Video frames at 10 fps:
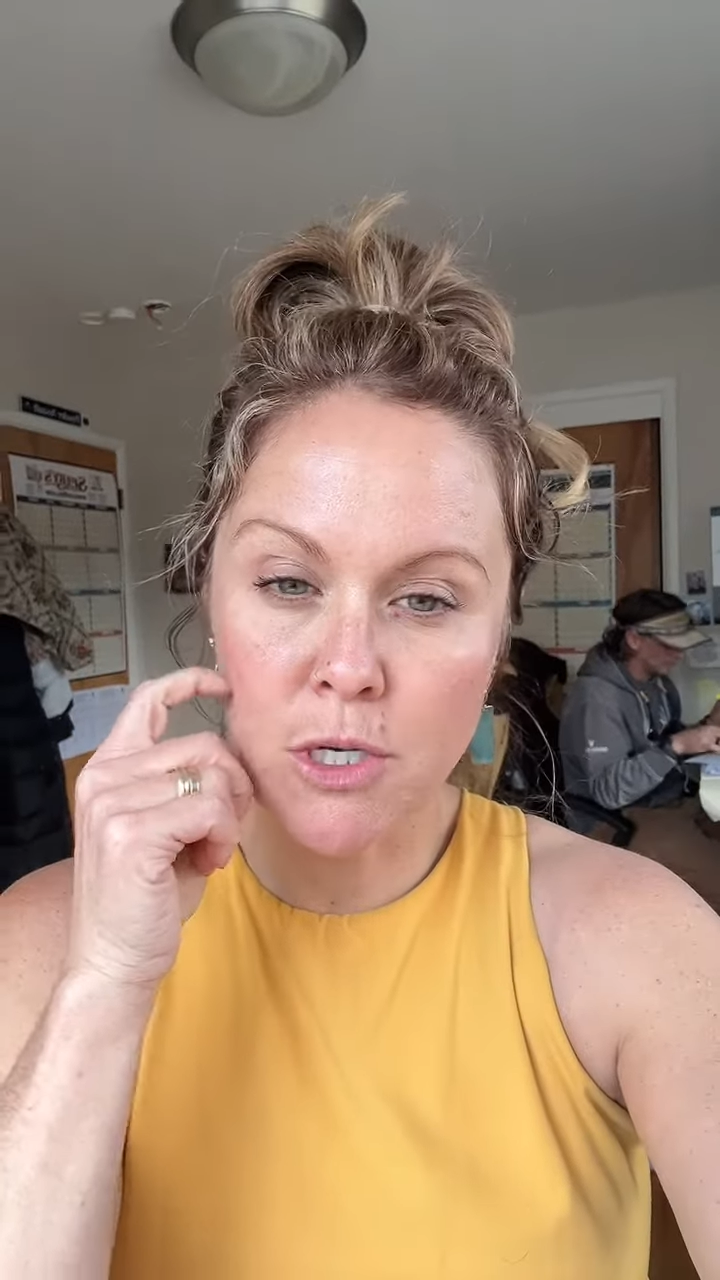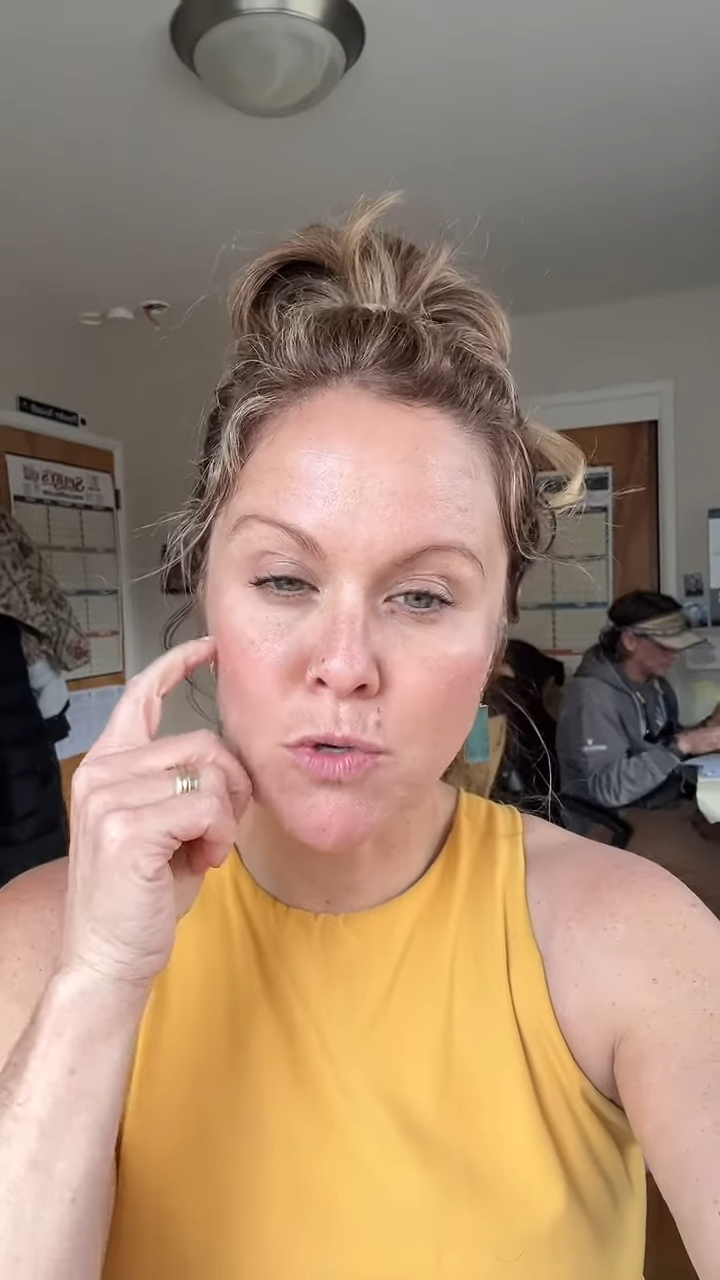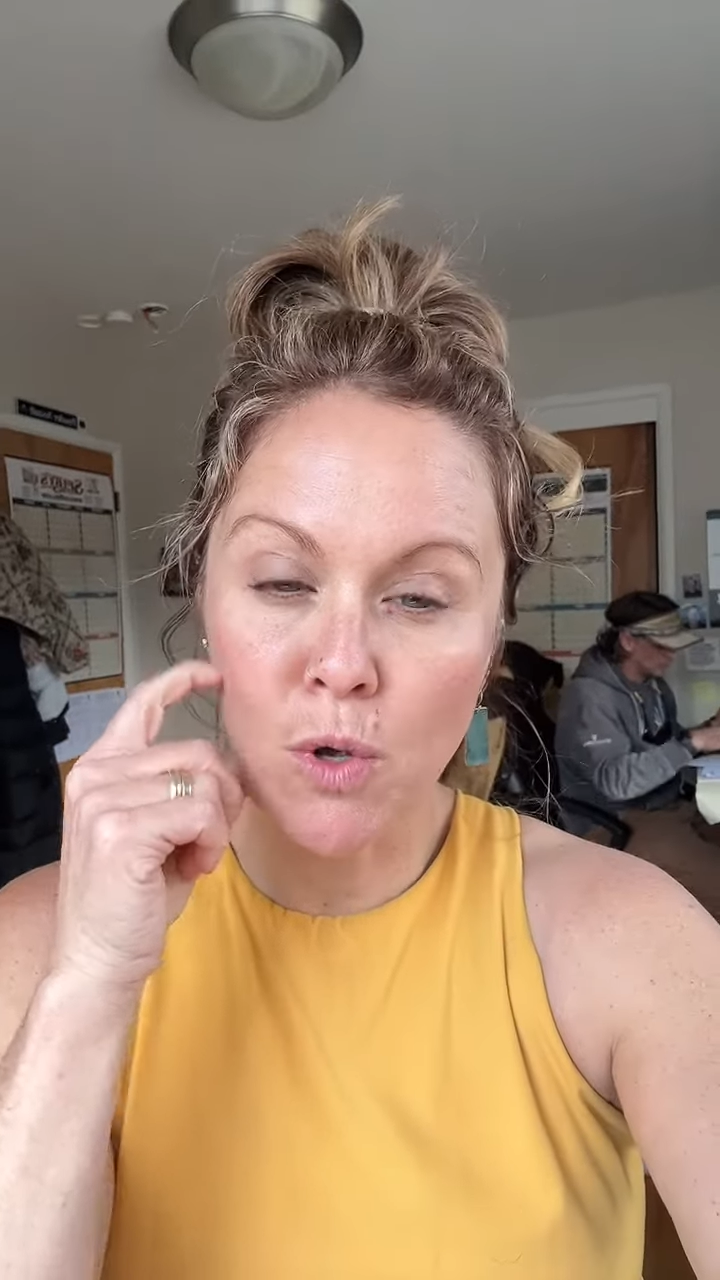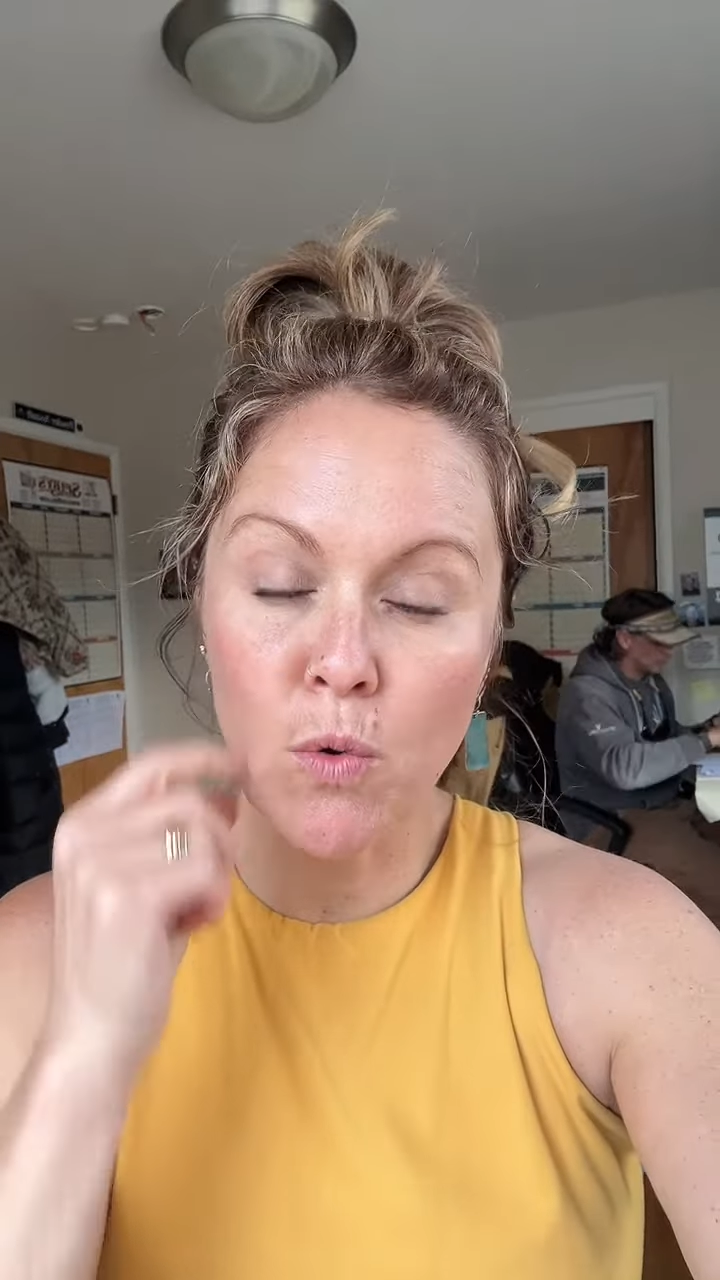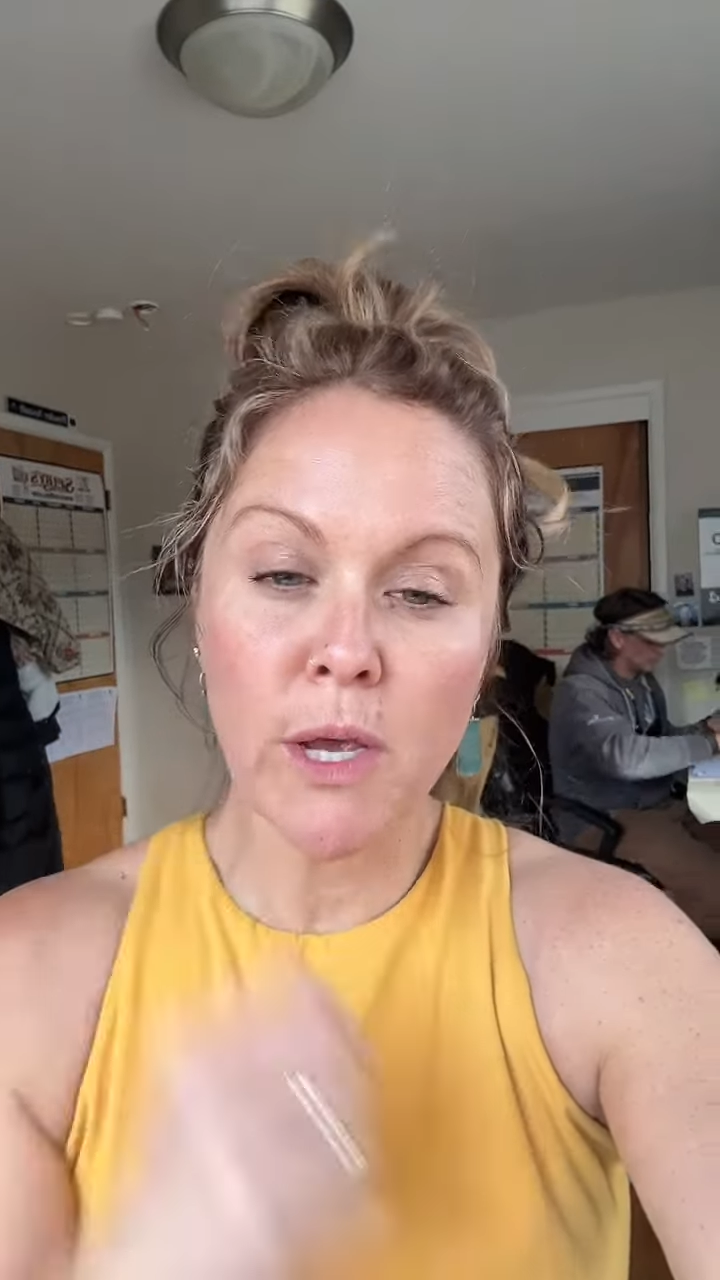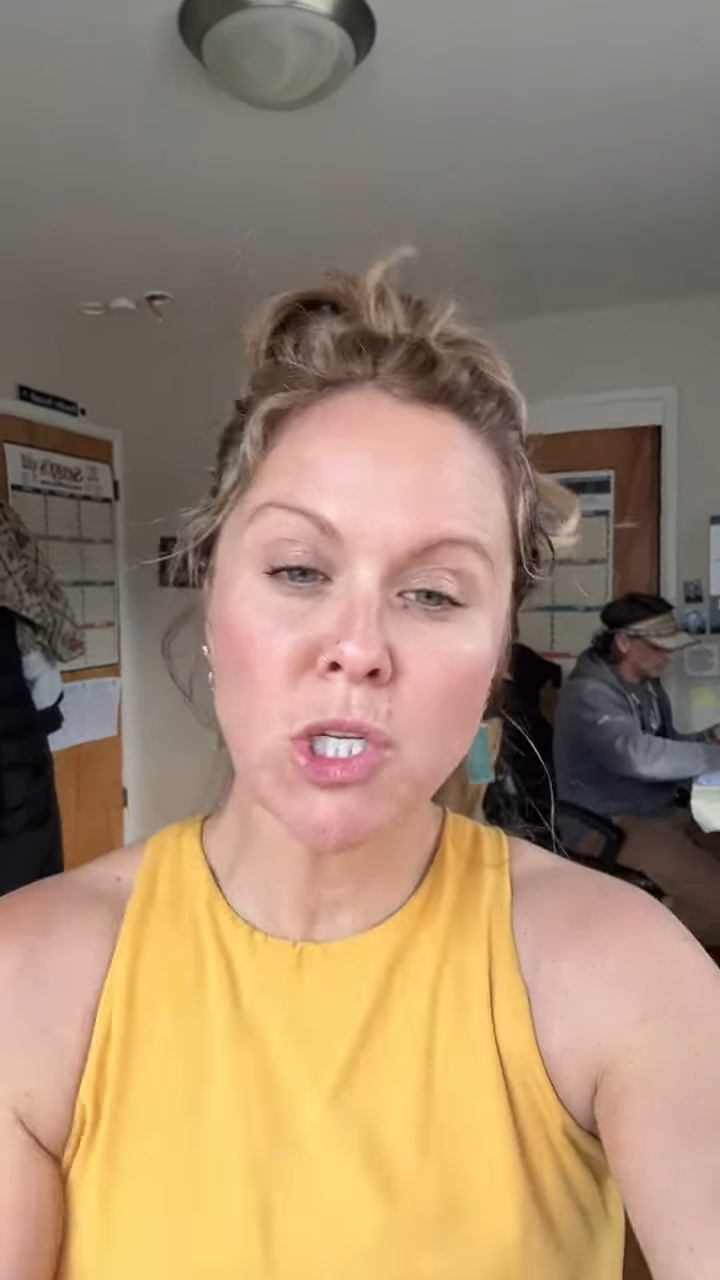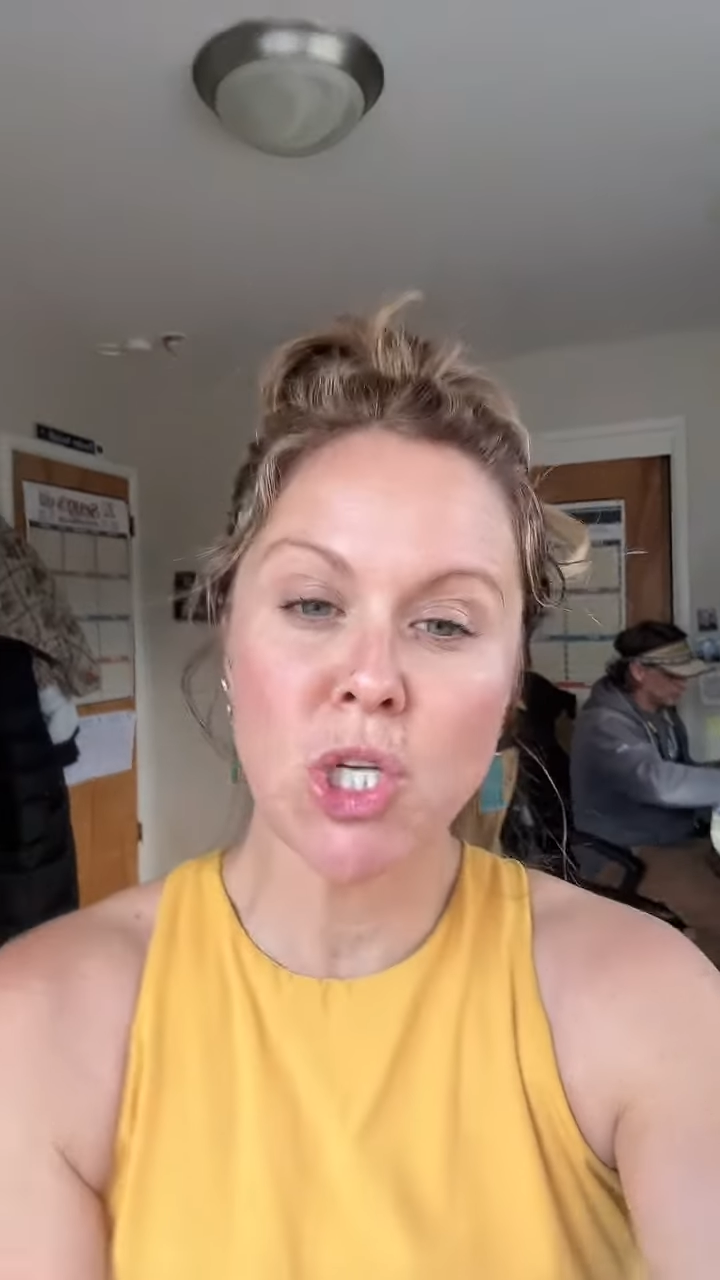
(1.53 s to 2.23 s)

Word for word: to do a quick